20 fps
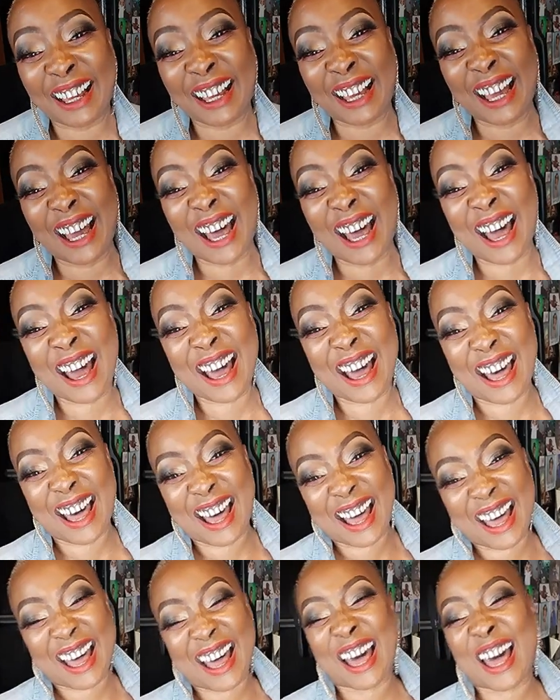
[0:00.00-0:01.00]
and
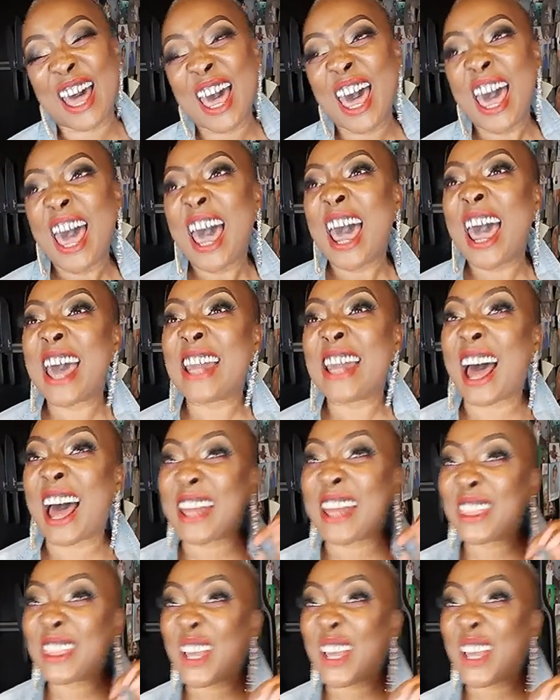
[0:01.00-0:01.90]
I